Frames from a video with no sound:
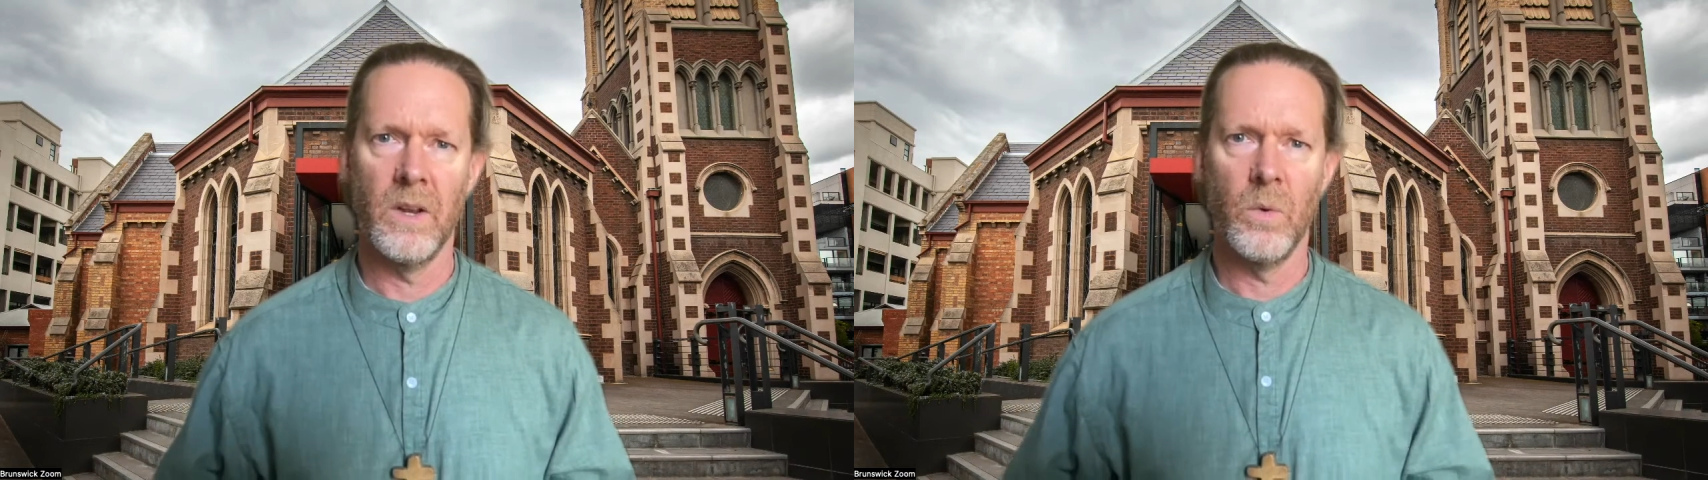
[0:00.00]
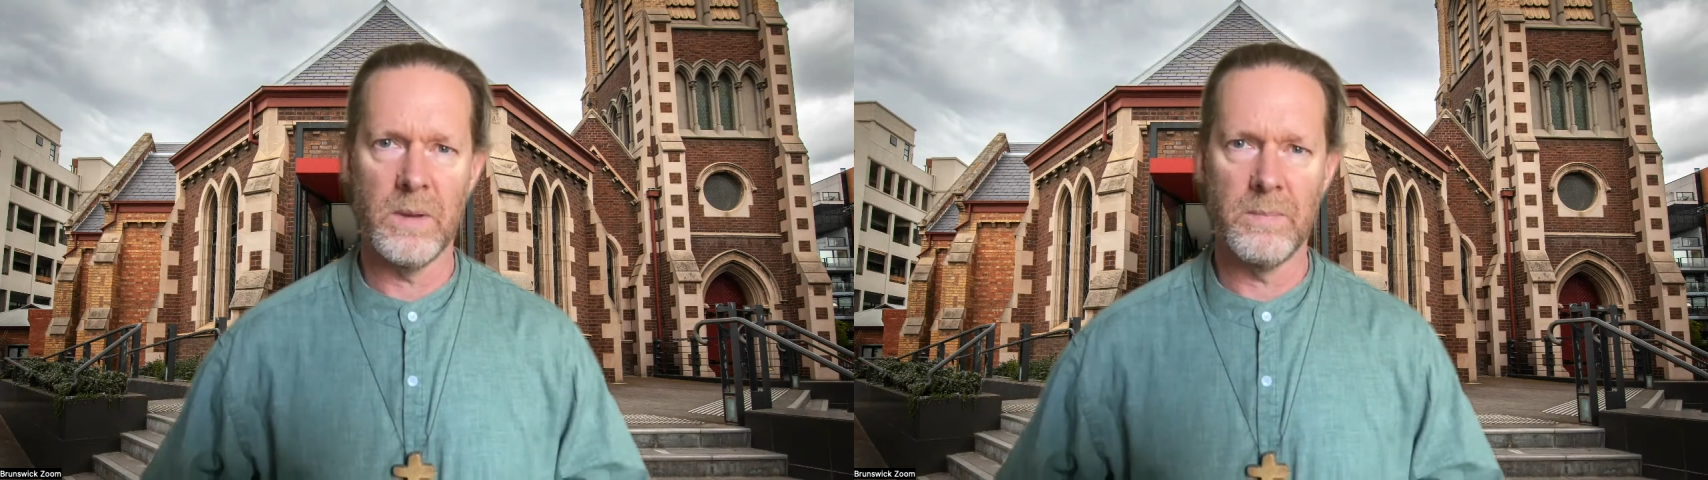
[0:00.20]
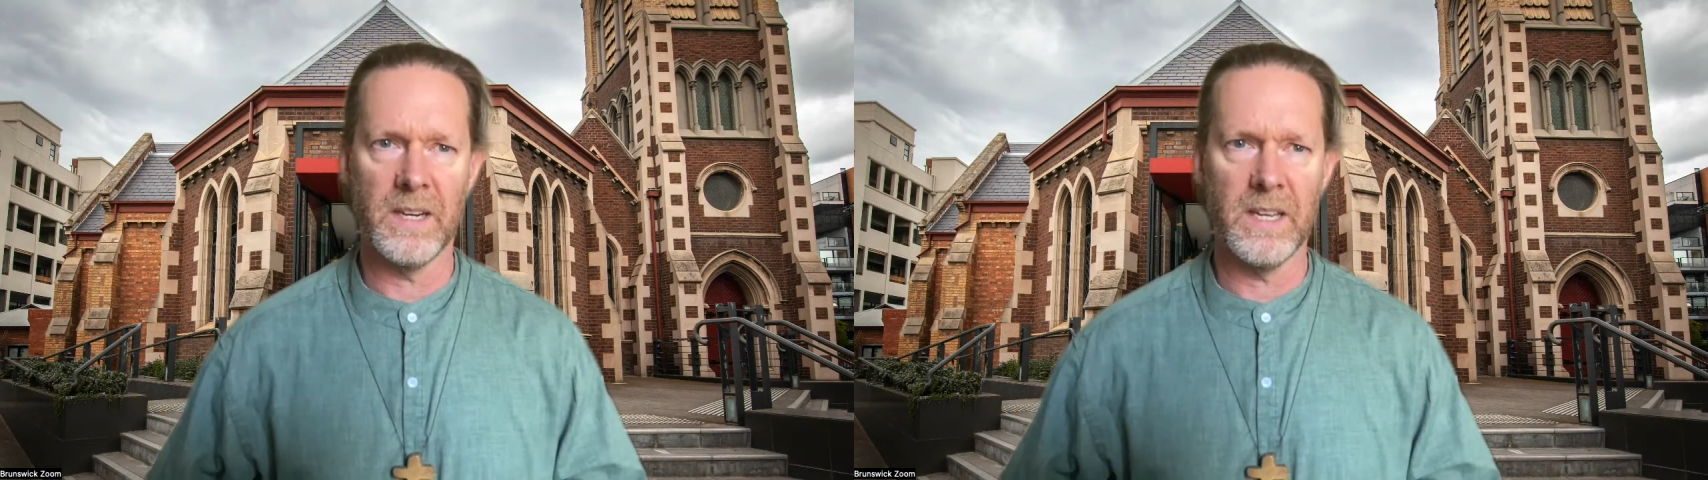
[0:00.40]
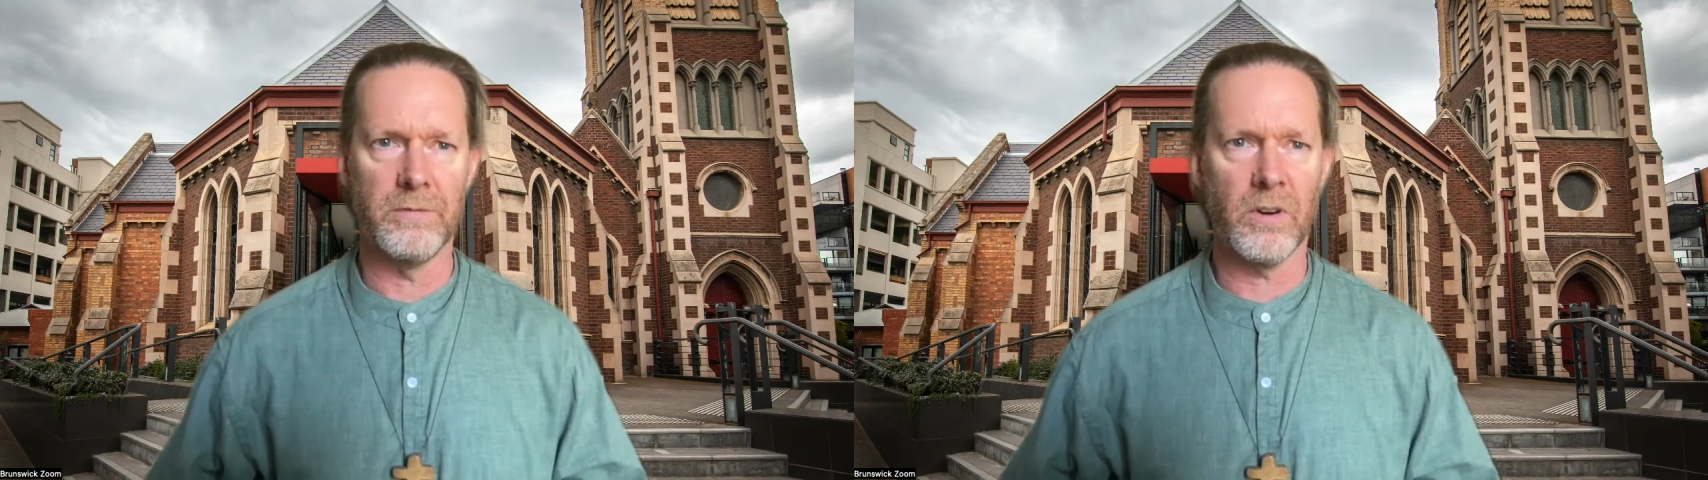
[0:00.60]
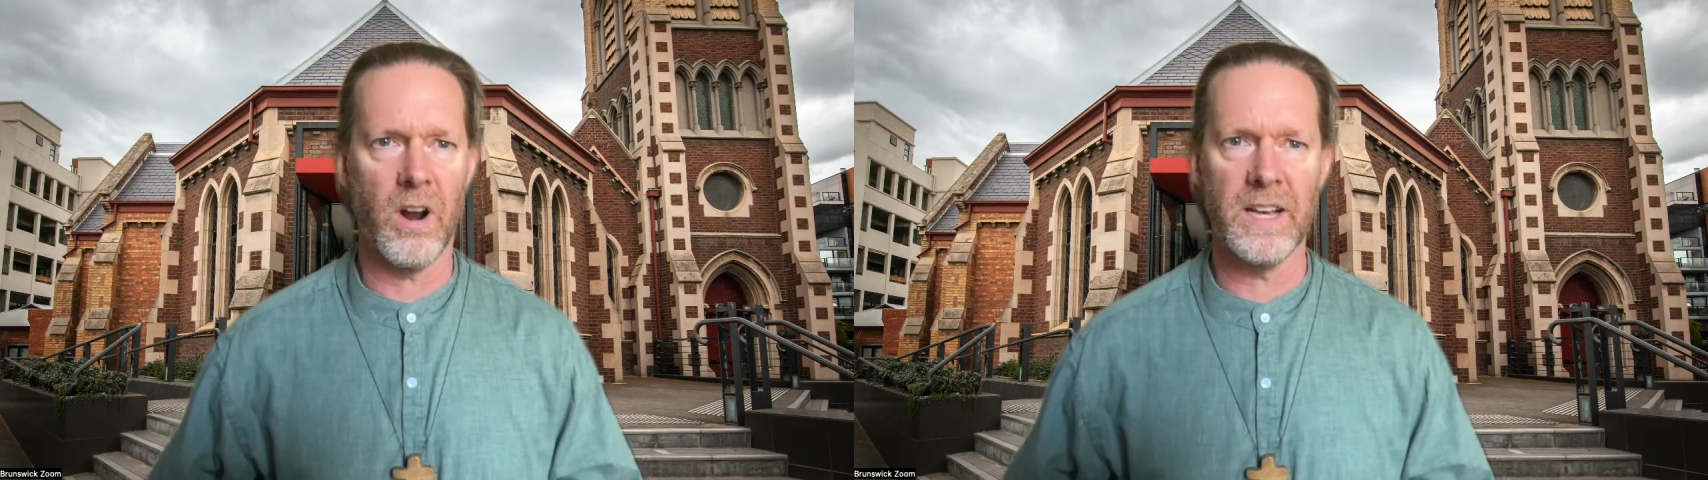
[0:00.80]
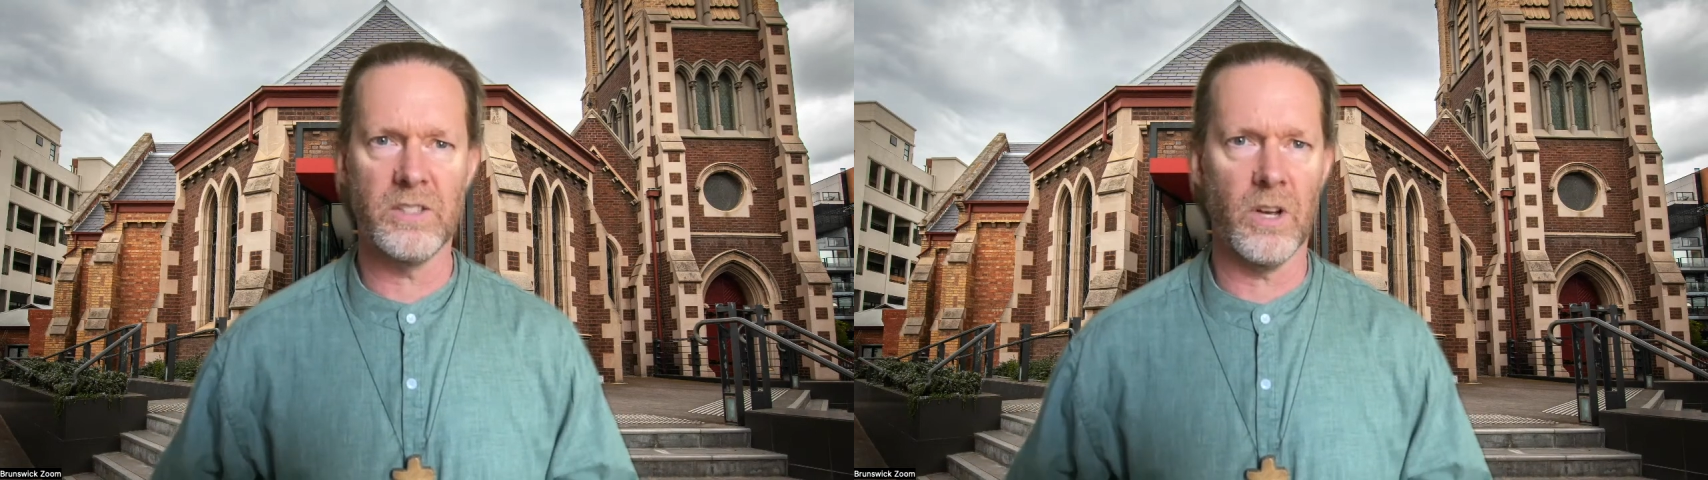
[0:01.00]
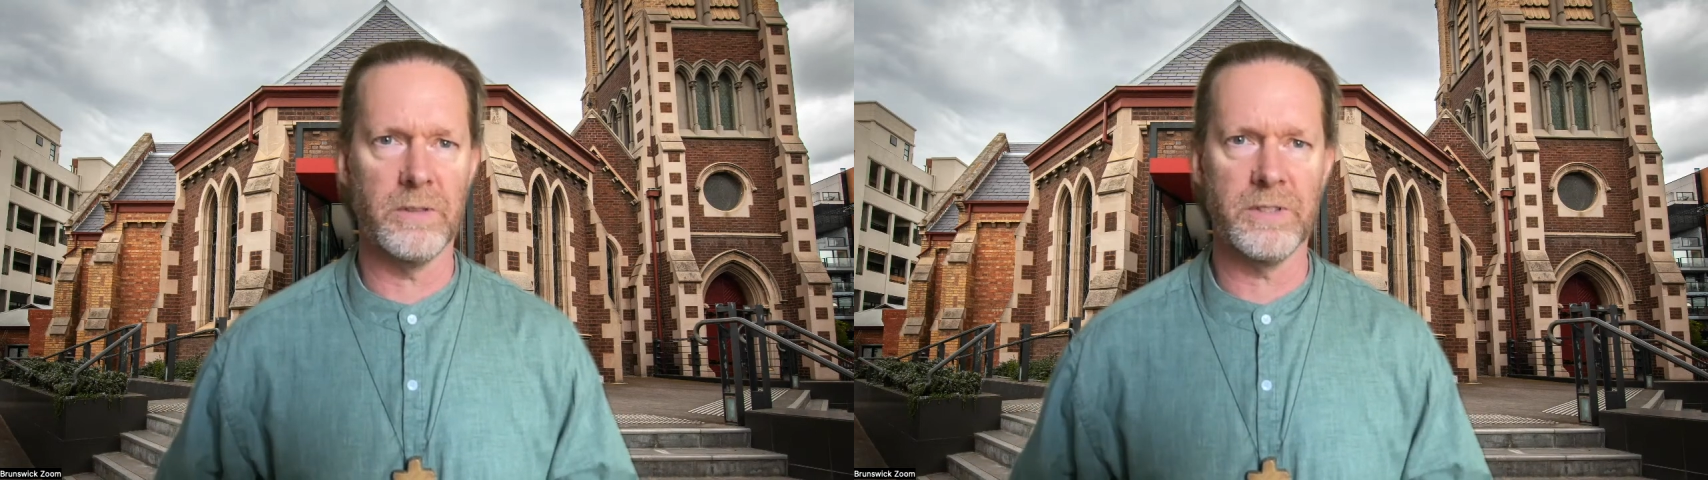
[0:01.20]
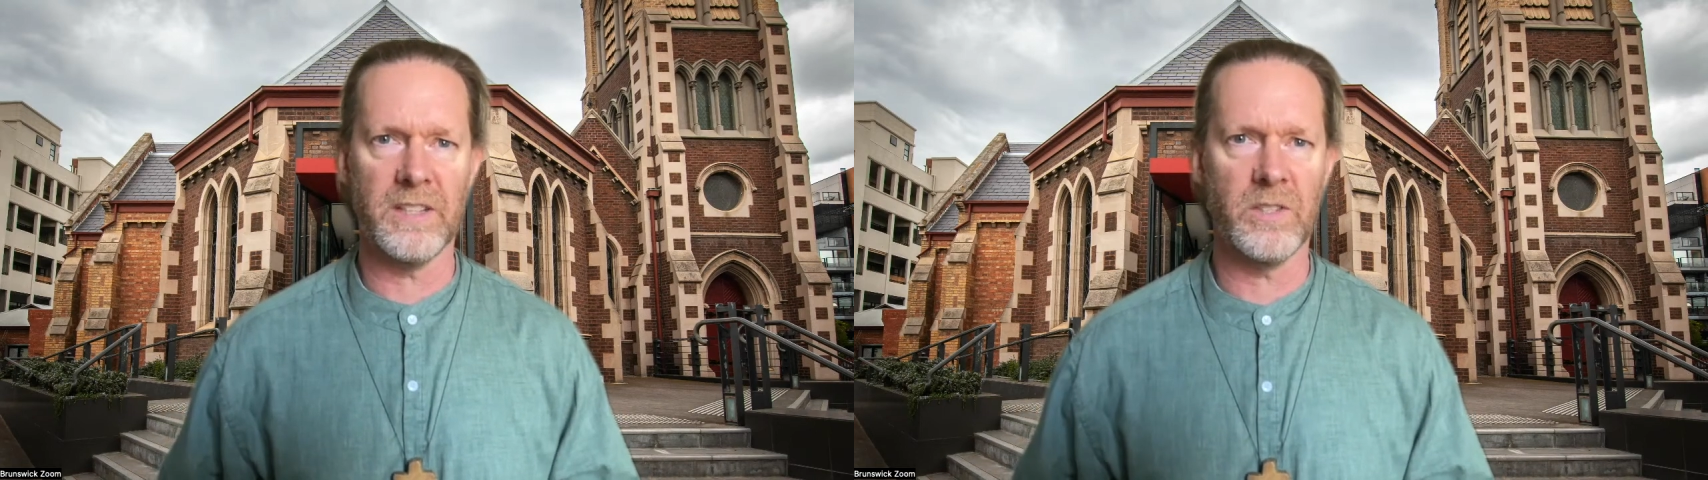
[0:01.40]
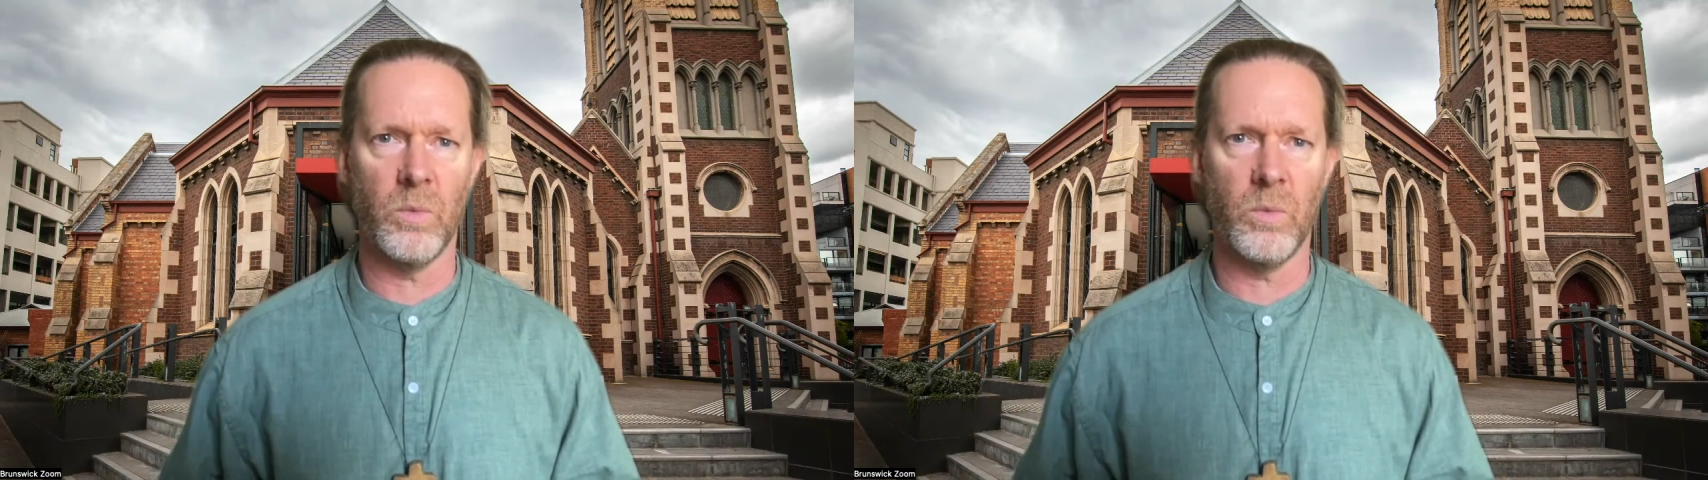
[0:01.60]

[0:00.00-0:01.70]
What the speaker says: We believe Christ offers us a